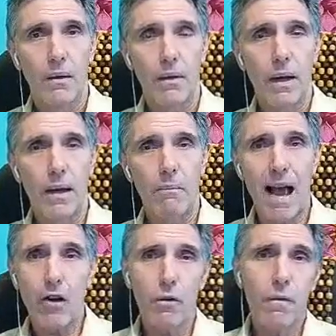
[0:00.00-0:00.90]
Okay,
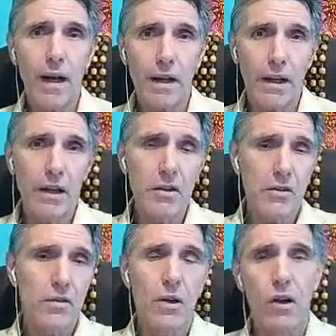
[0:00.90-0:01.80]
macrophage
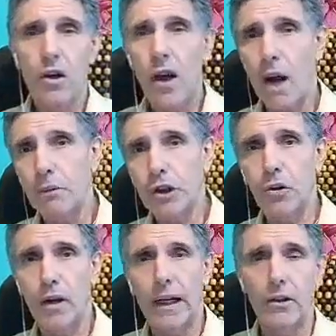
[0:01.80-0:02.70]
is a garbage
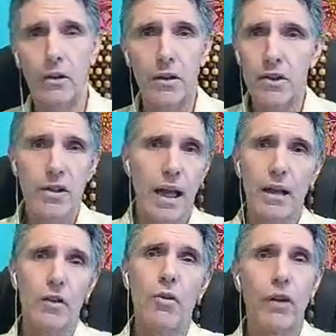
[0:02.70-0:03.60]
collector. It's
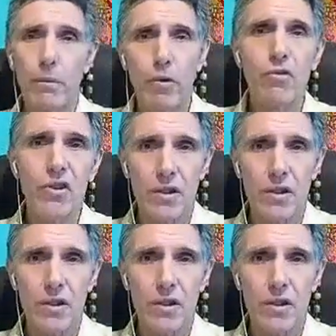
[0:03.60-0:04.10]
not your immune